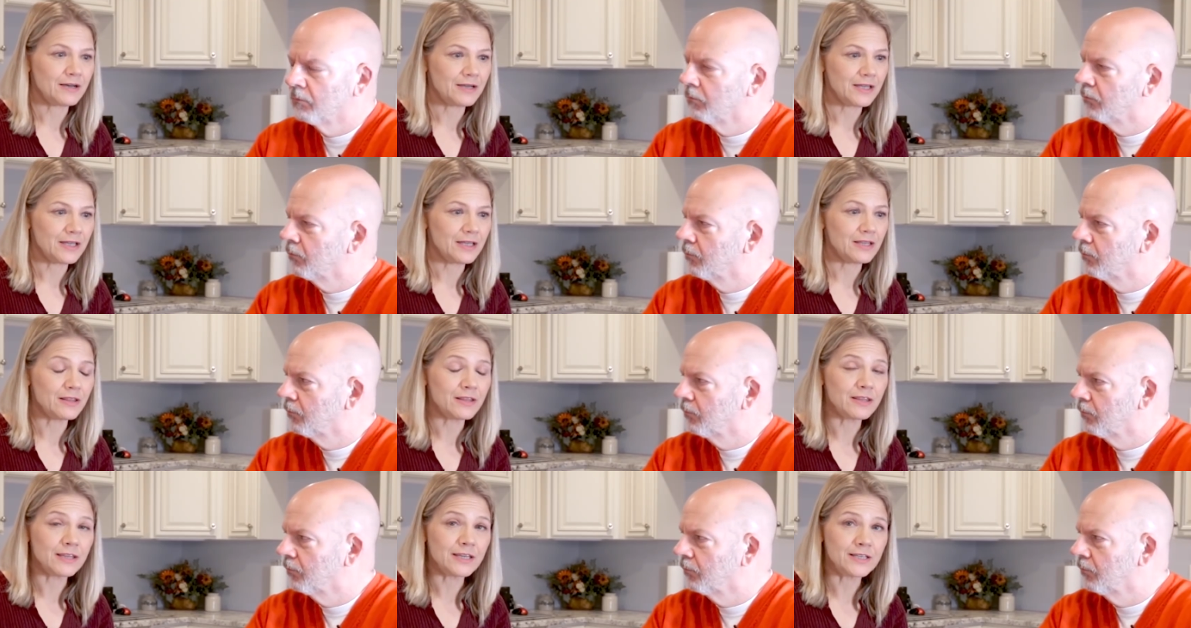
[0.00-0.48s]

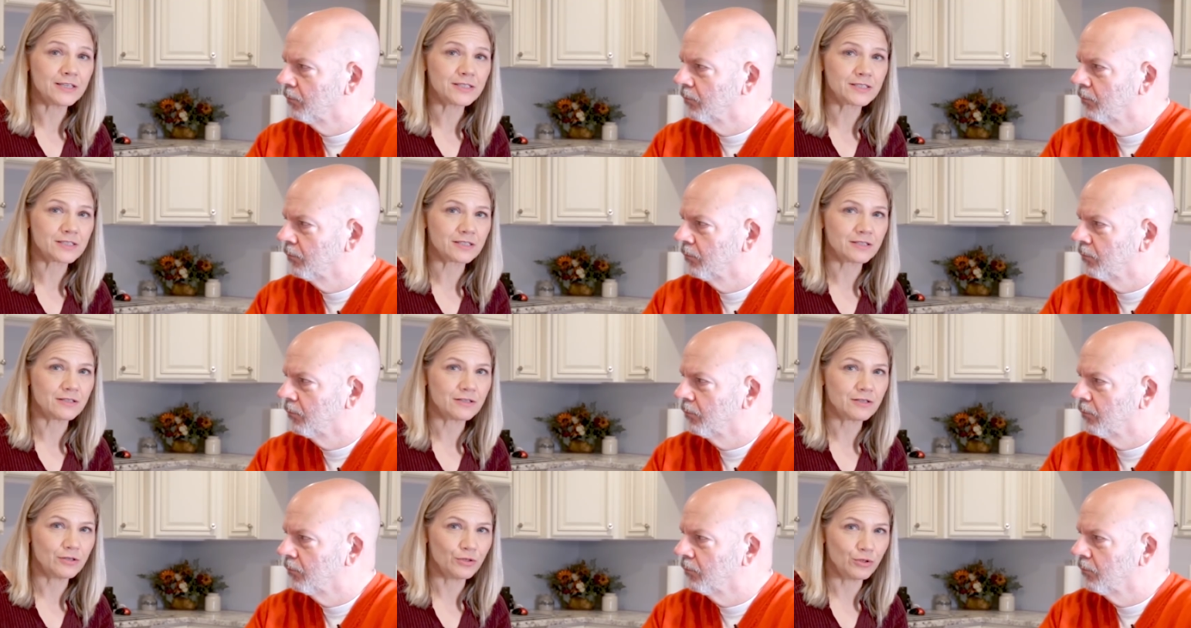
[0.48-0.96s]
Speaker 1: In
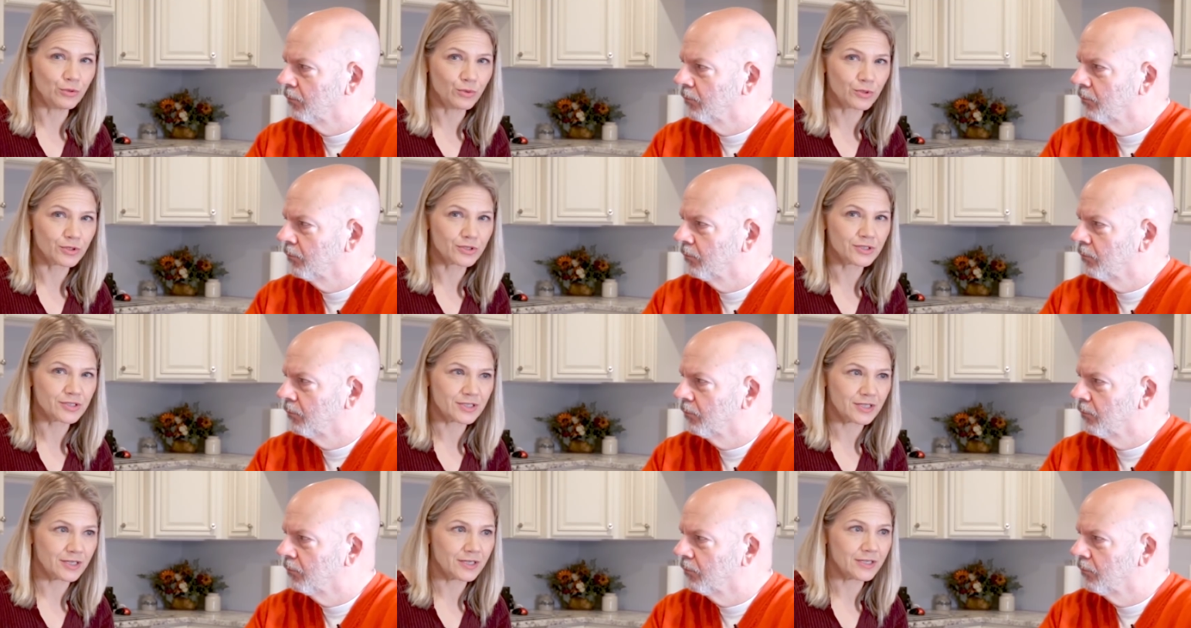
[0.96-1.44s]
these
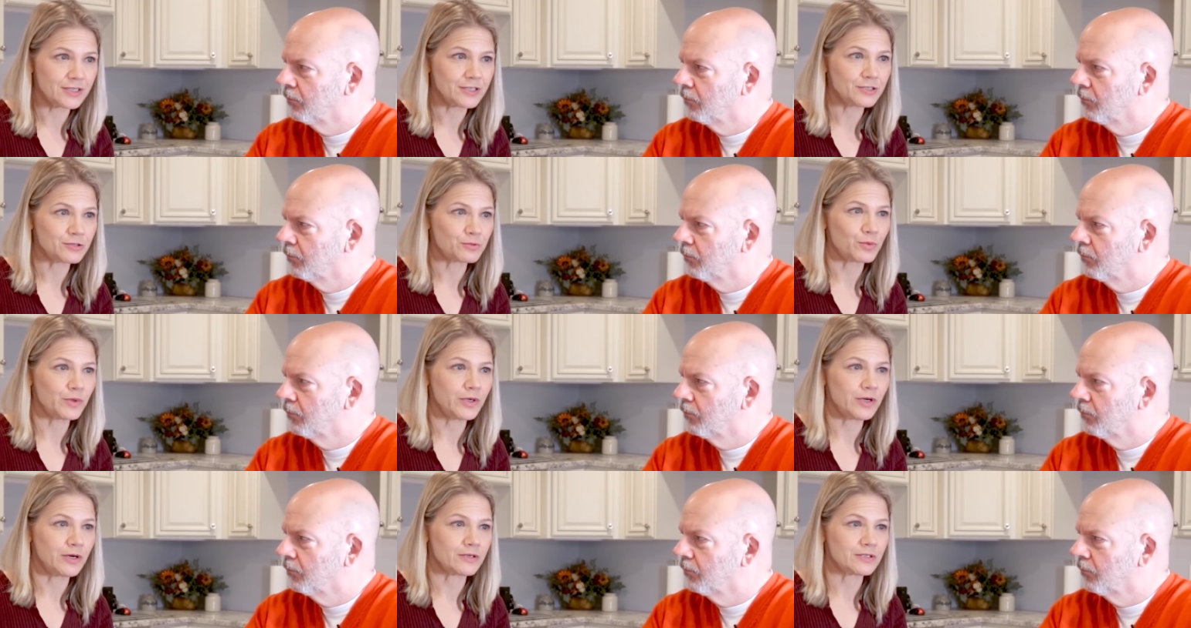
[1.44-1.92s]
newer
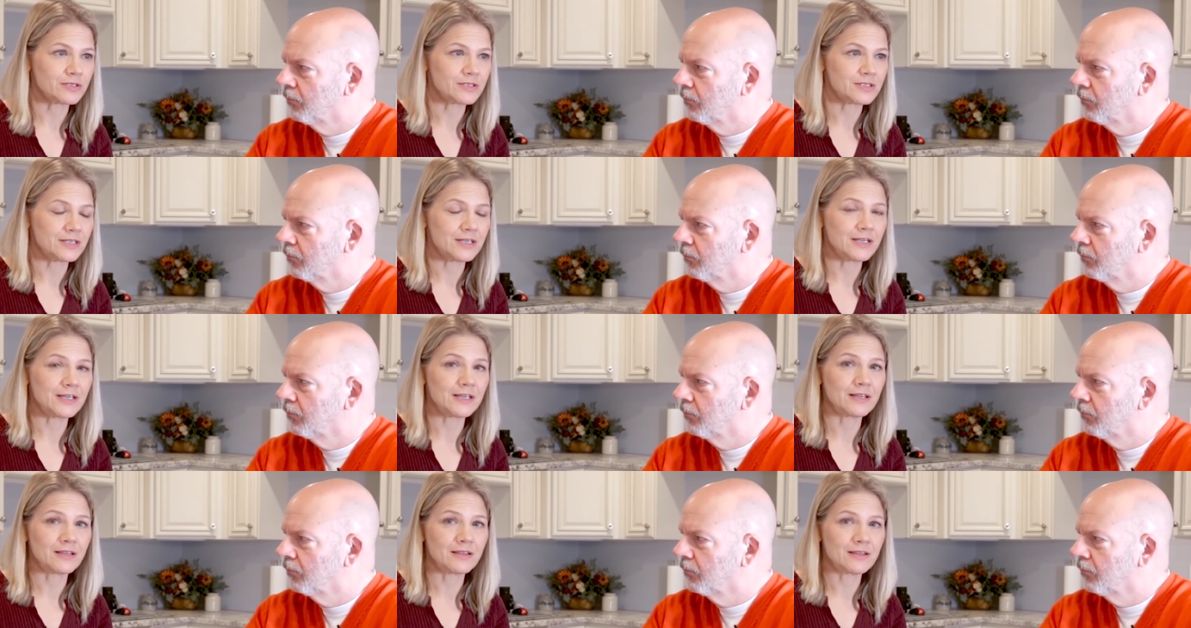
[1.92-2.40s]
studies, we are
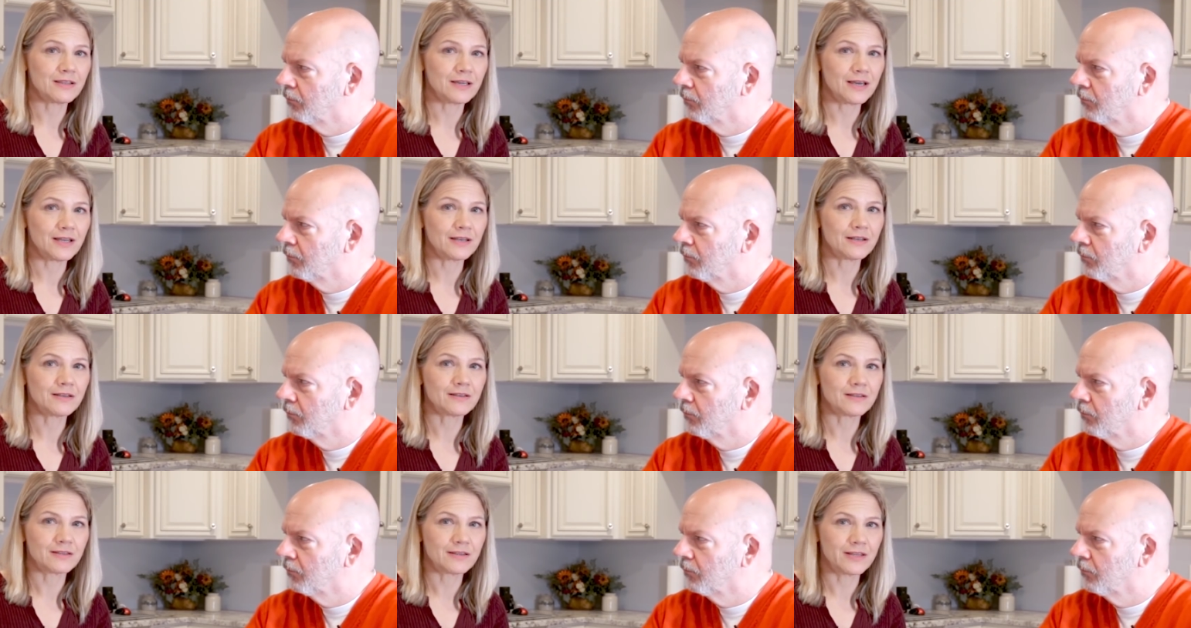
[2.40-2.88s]
seeing
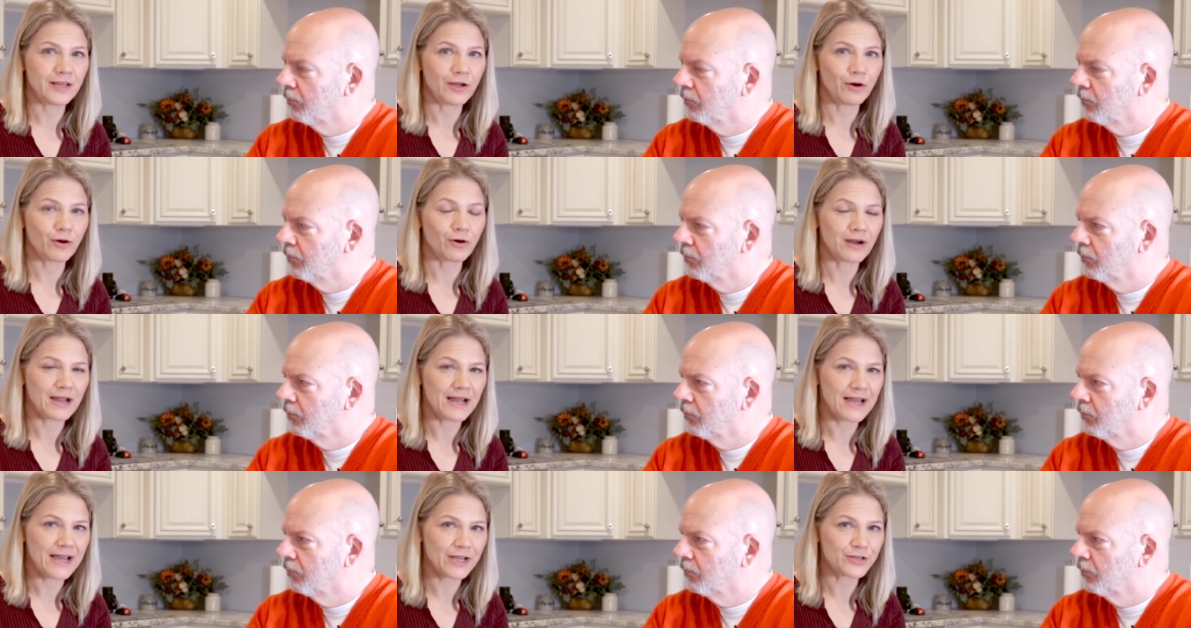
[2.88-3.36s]
that they
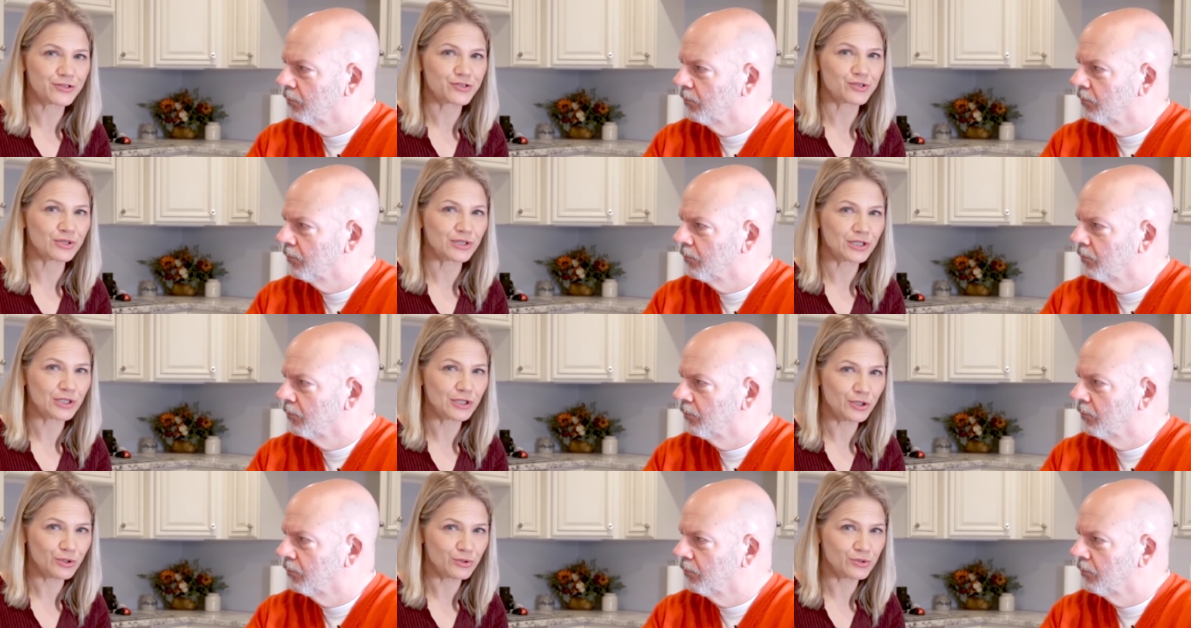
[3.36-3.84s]
are
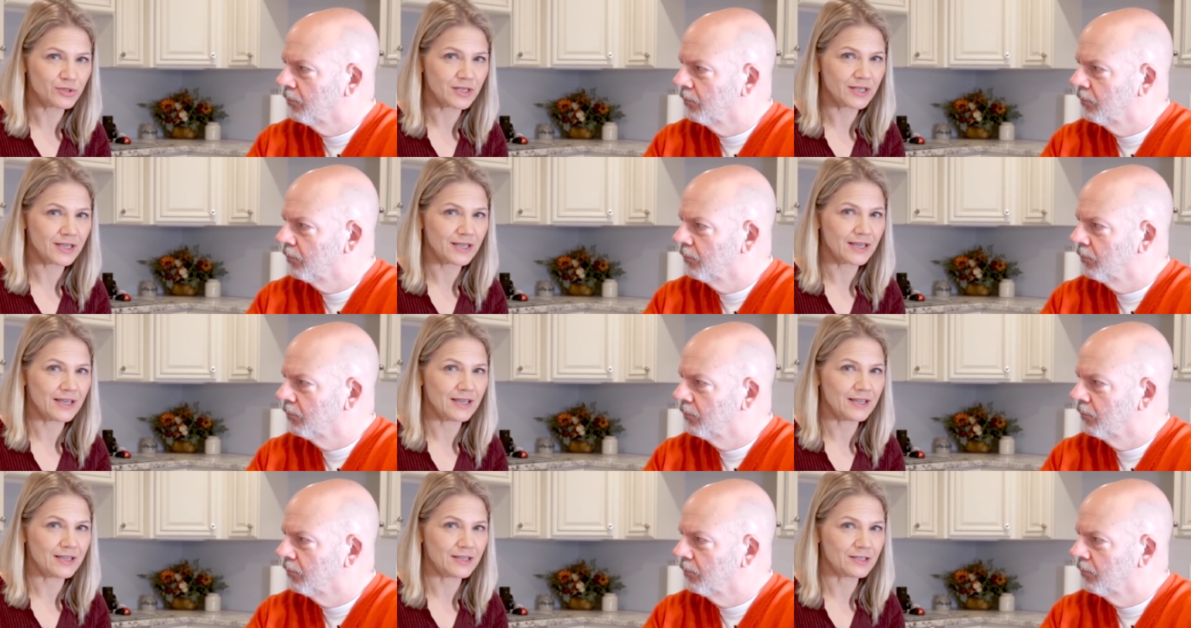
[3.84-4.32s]
actually
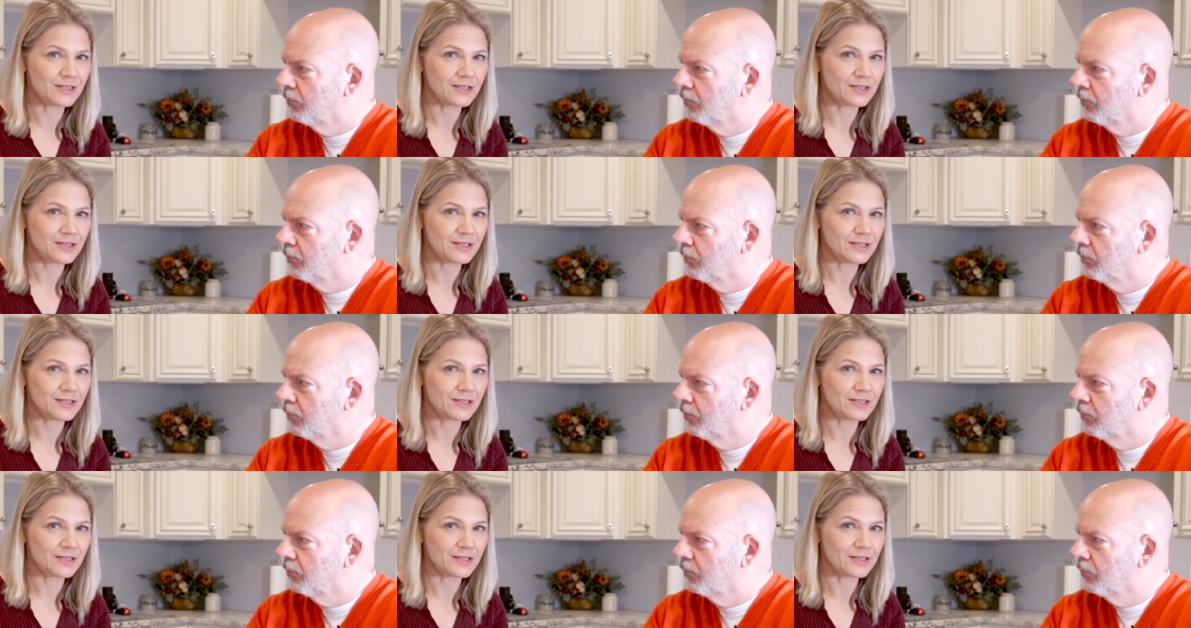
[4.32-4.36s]
using